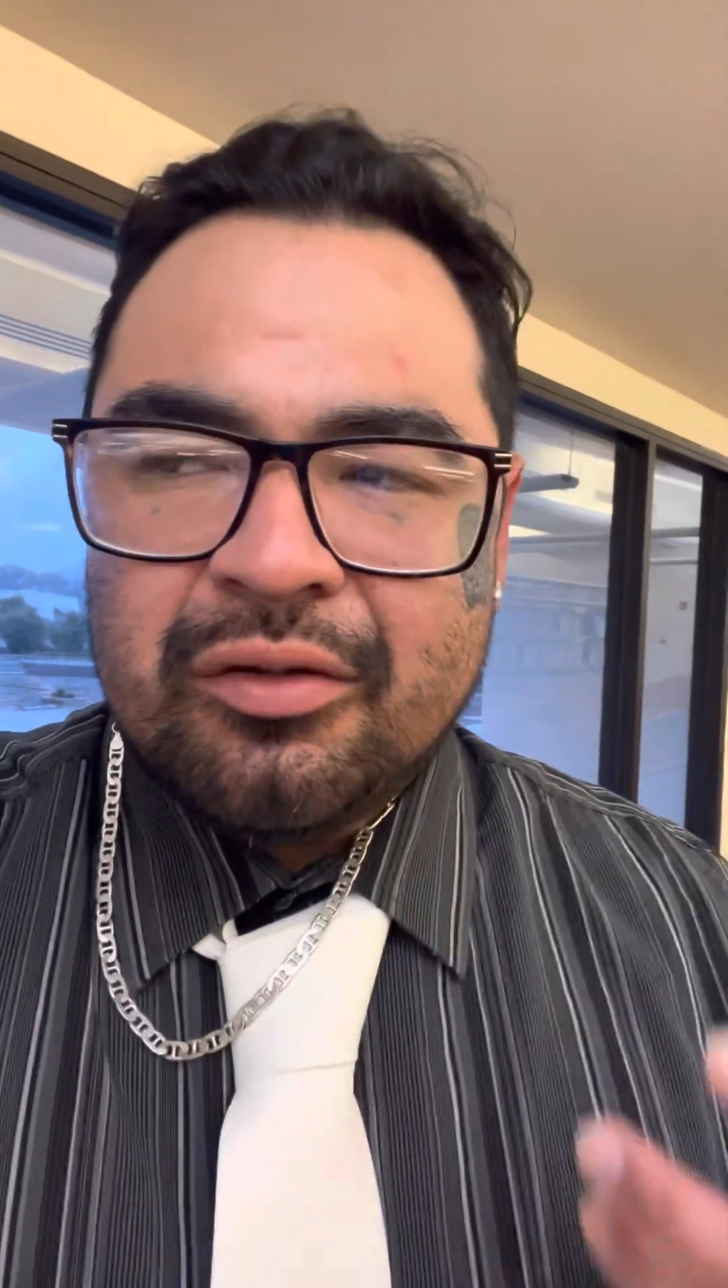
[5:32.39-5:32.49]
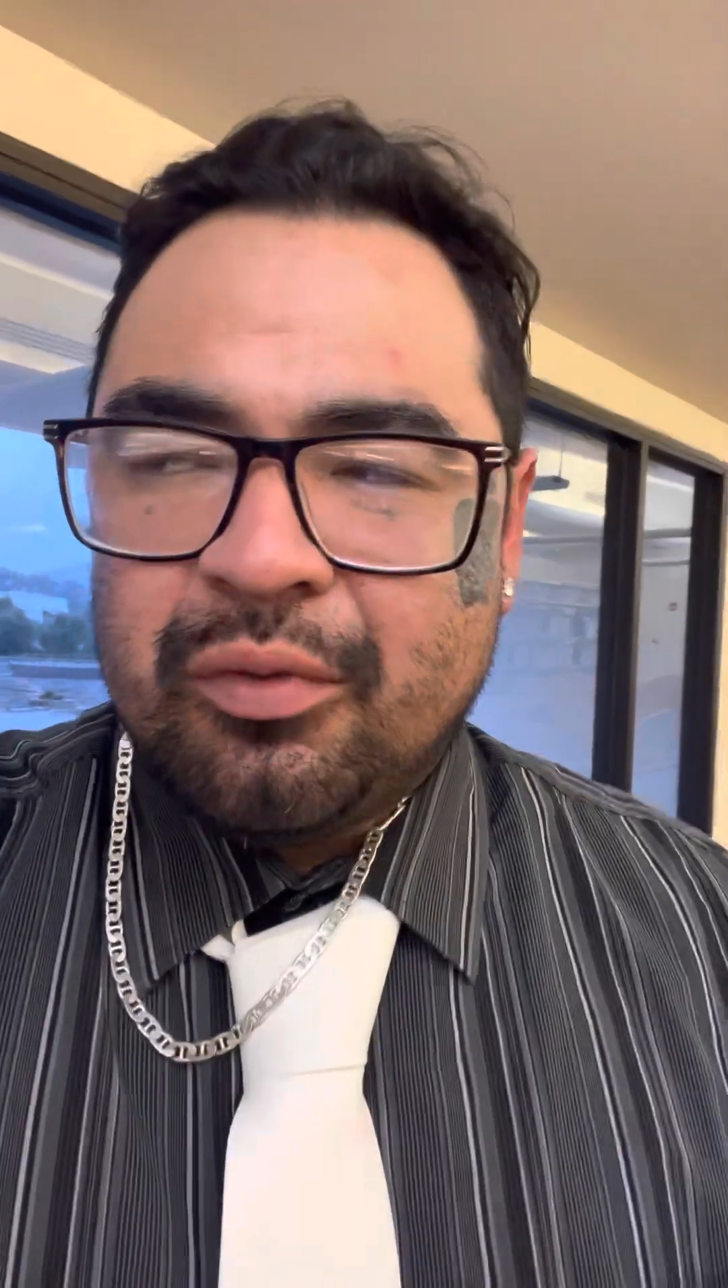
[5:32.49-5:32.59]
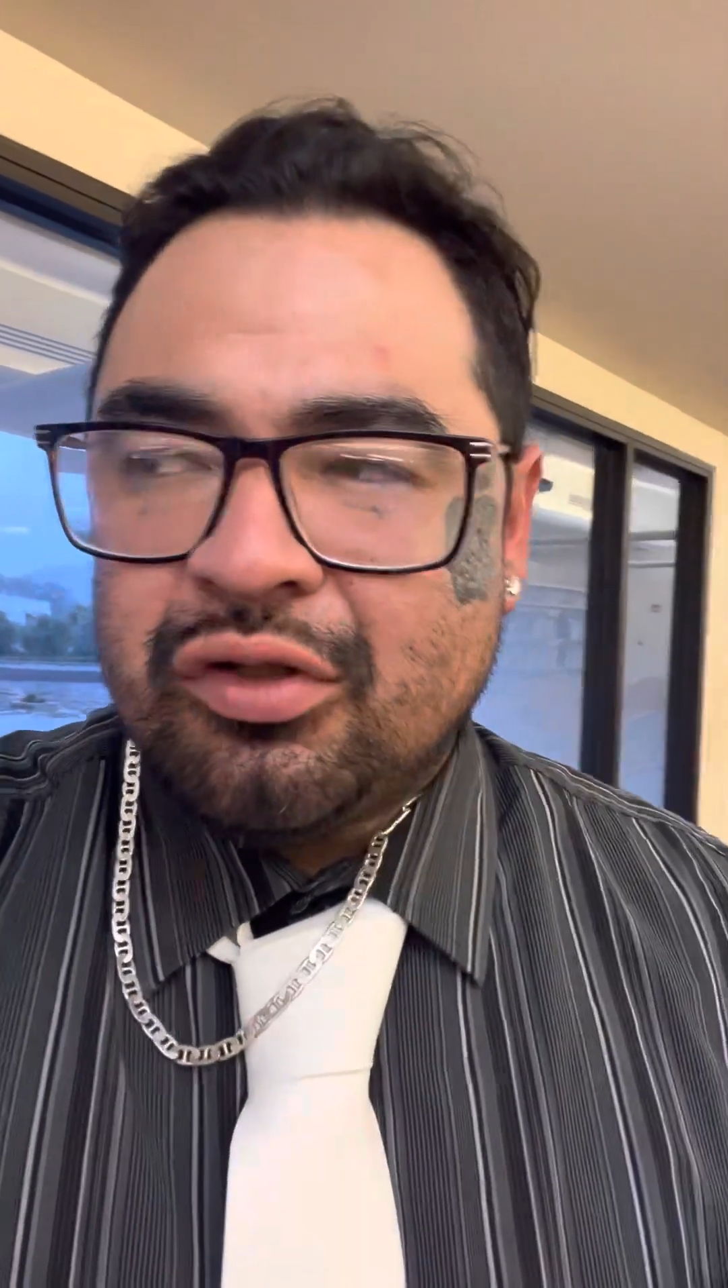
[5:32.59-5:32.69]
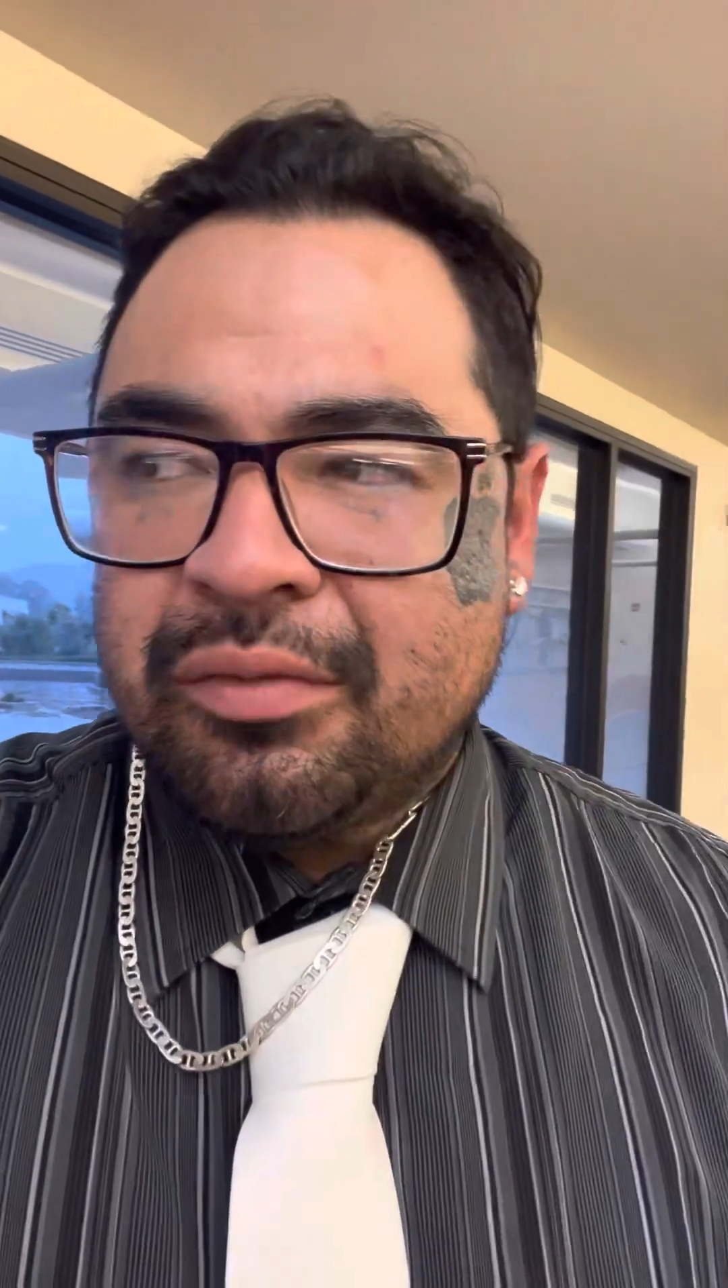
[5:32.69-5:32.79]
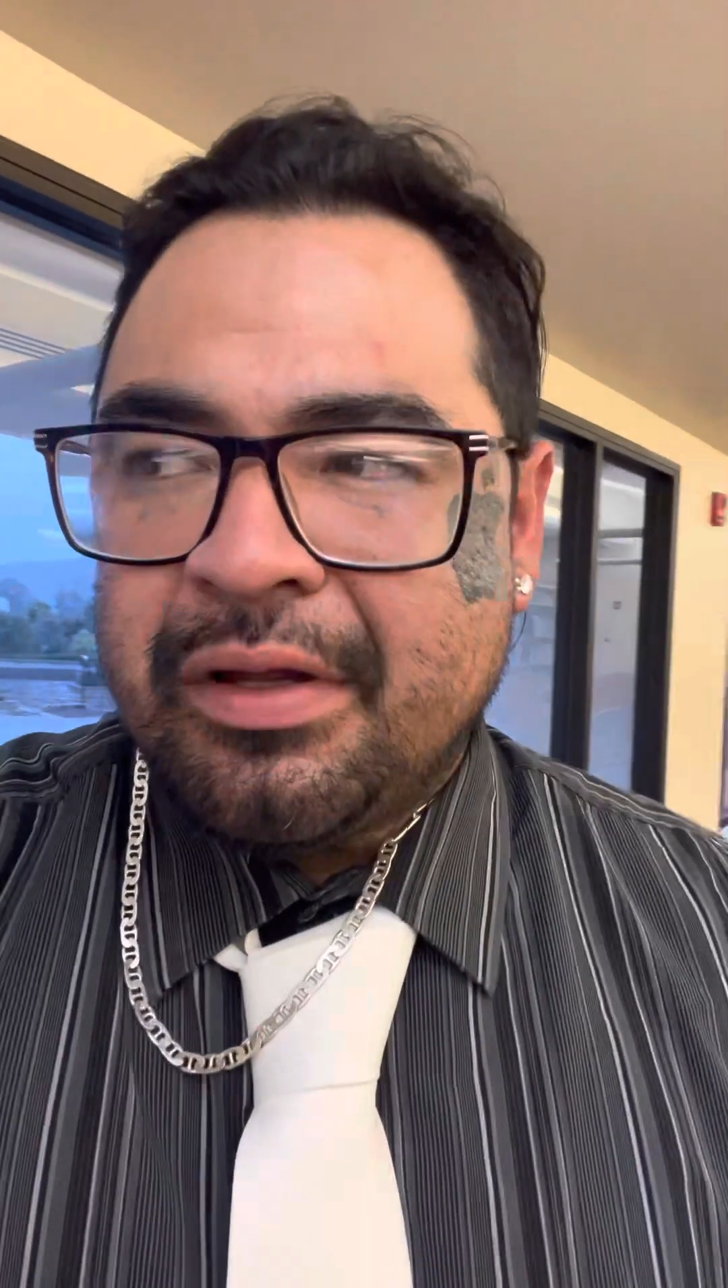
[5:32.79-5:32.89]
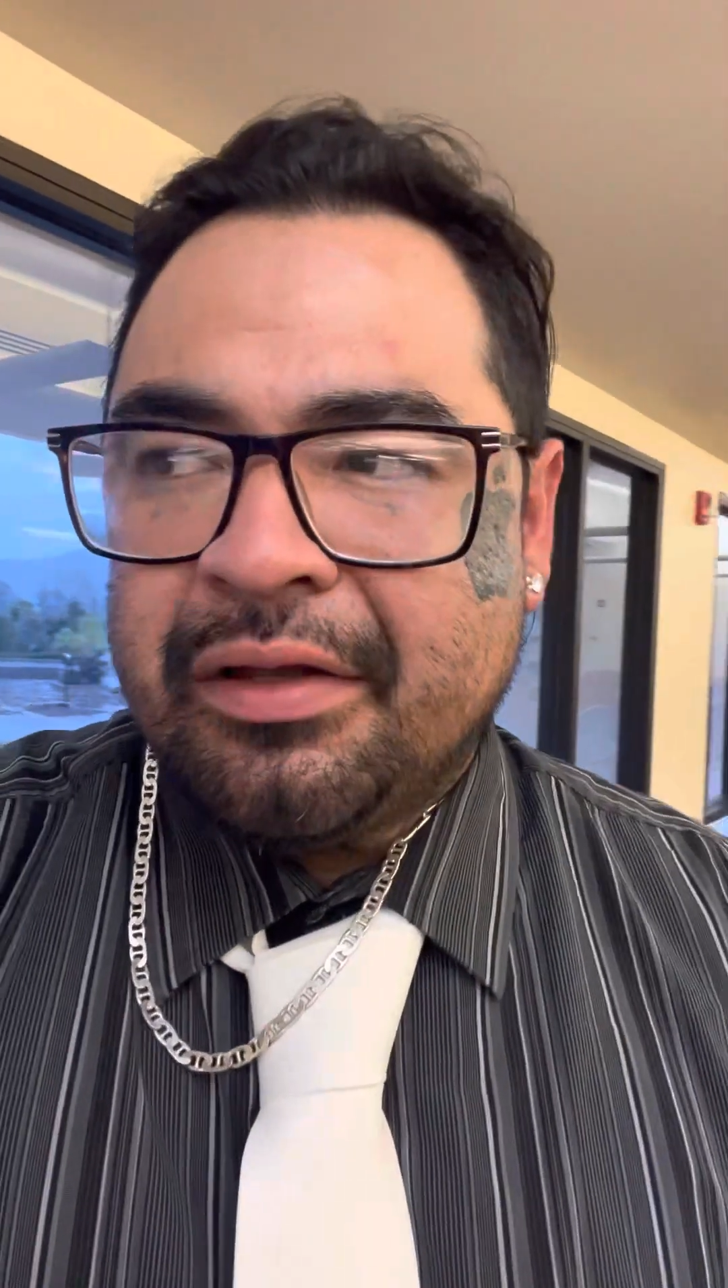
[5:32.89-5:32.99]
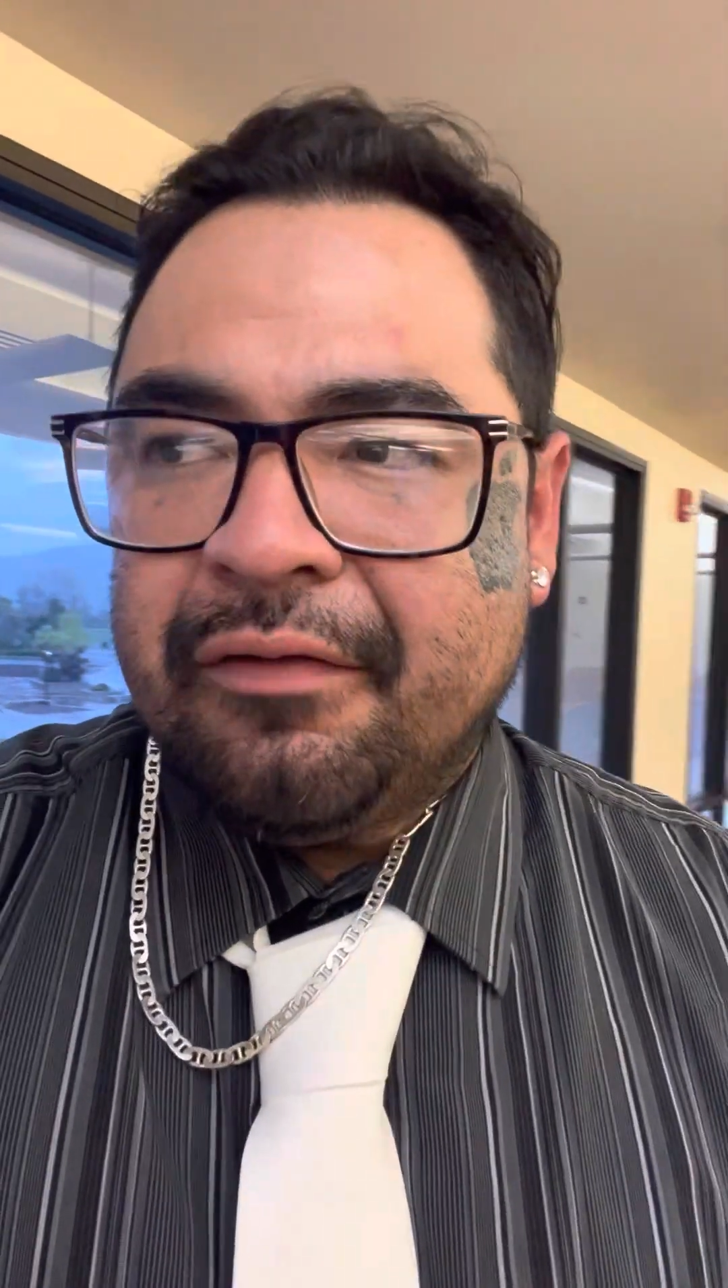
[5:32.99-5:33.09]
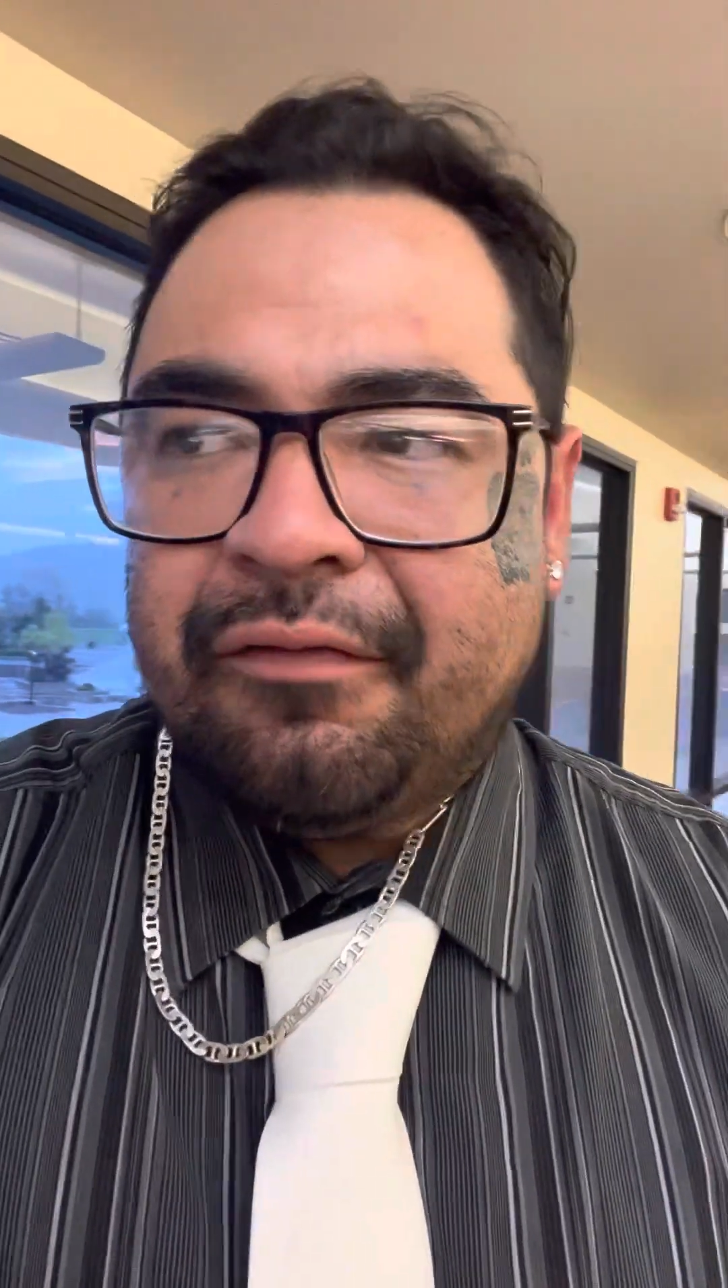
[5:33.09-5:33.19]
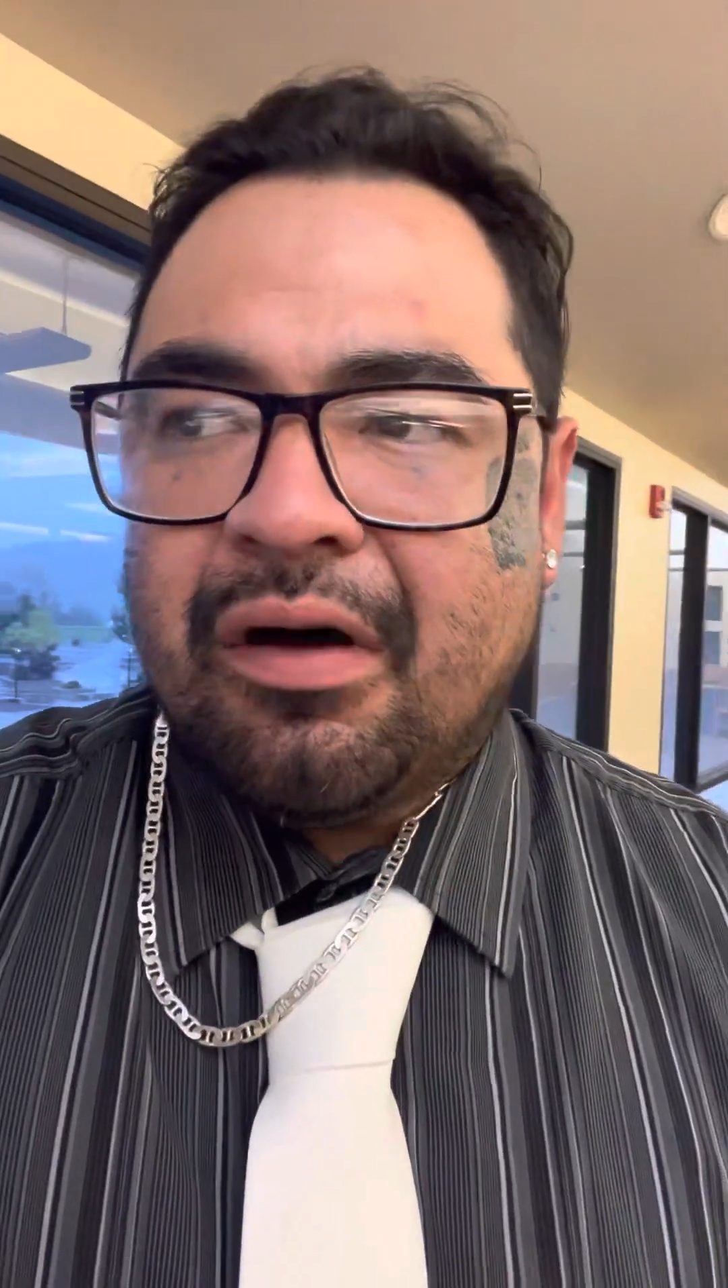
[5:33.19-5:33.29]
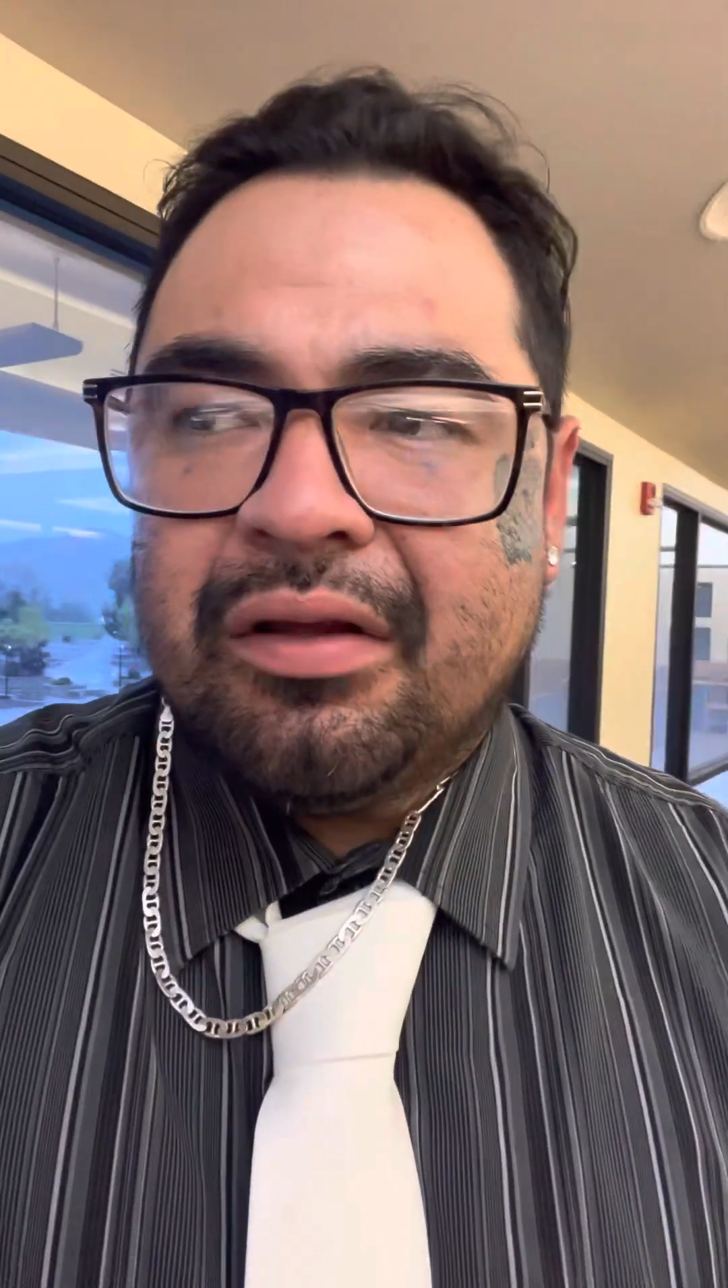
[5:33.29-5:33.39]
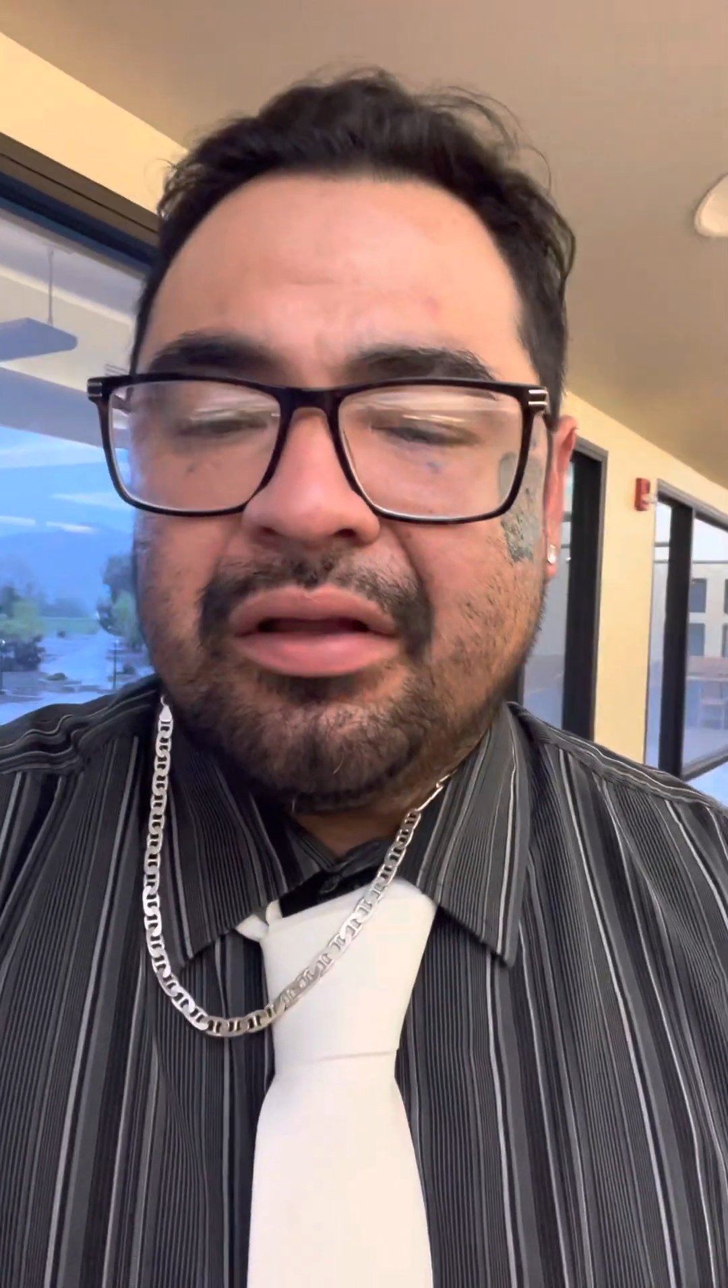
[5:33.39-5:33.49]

supposed to make you fall